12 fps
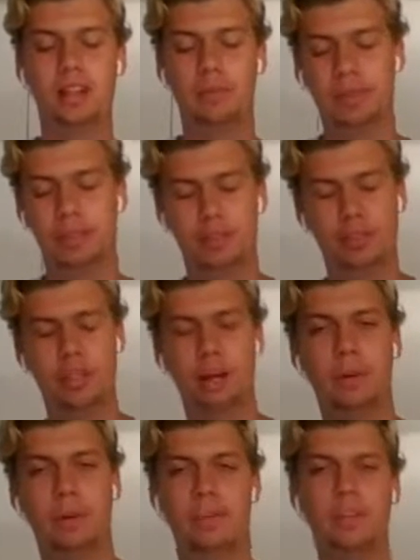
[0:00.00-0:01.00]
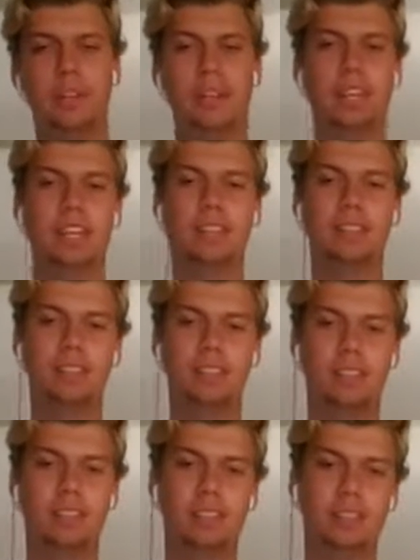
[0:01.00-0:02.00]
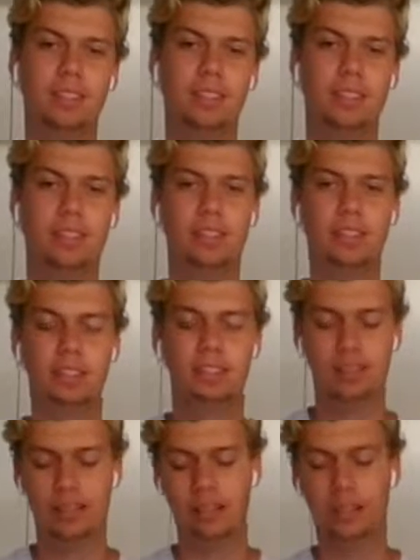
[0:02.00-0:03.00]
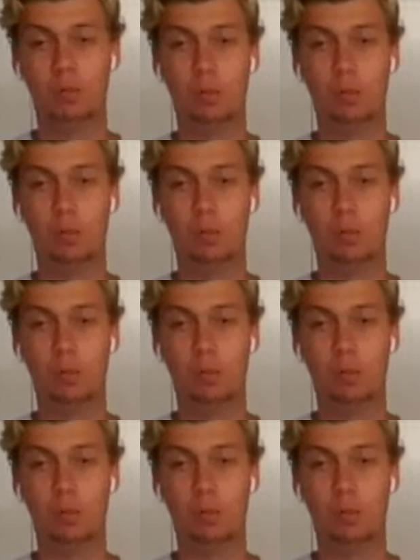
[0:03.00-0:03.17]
Now I'm going to chop off your hand. It's like,